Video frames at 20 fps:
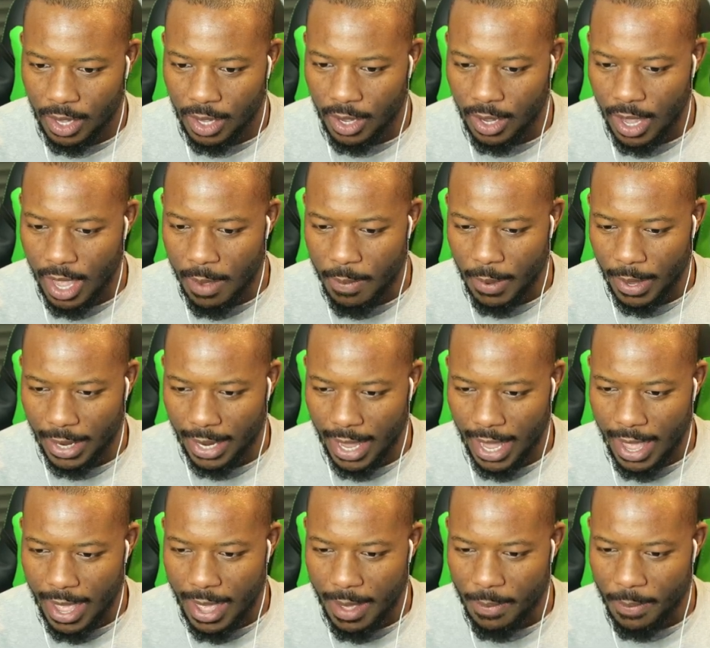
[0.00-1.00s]
All right, hey buddy,
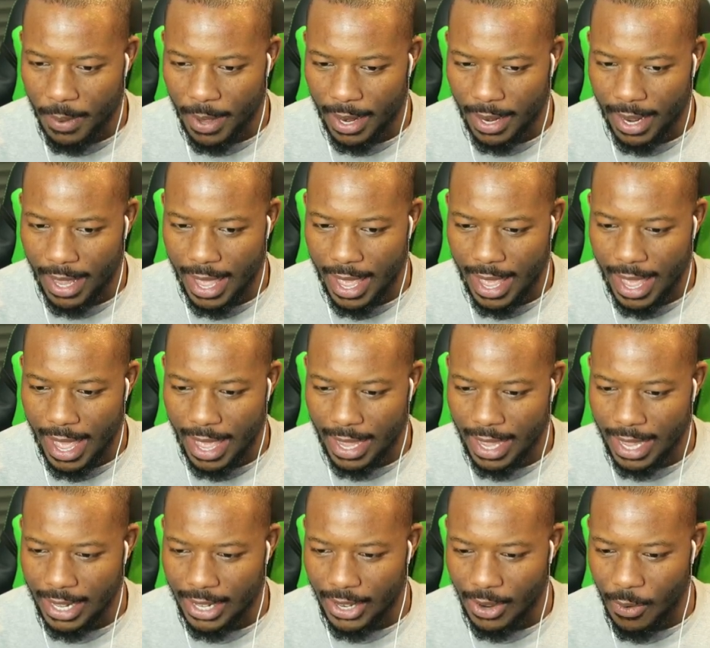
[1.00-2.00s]
hey buddy, hey, how
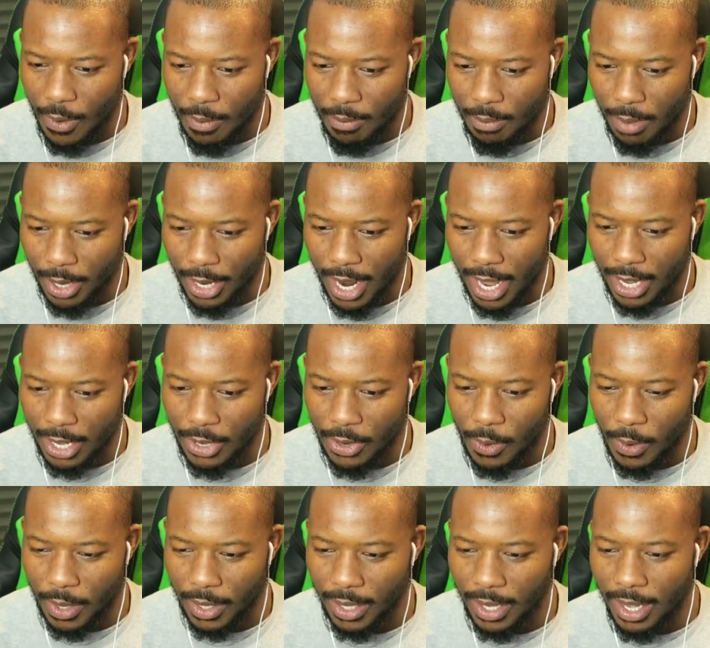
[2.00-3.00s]
you doing, buddy? How you
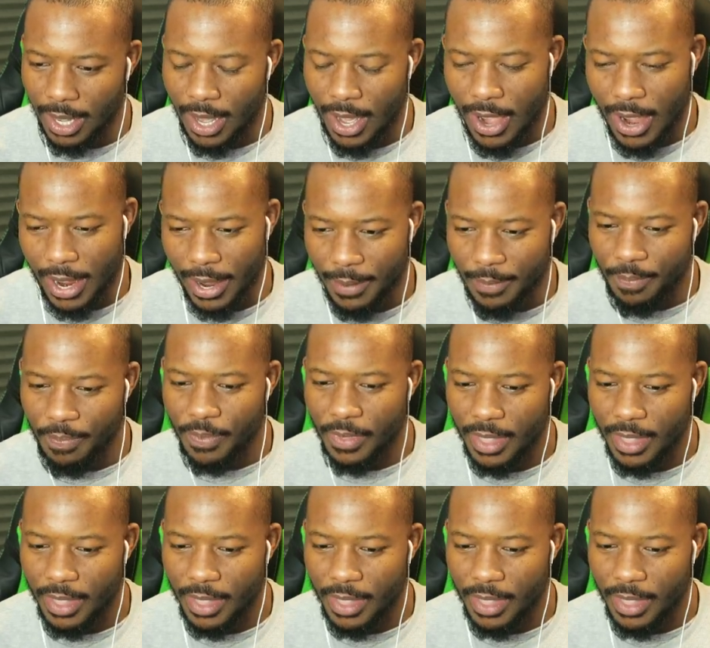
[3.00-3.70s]
doing? All right.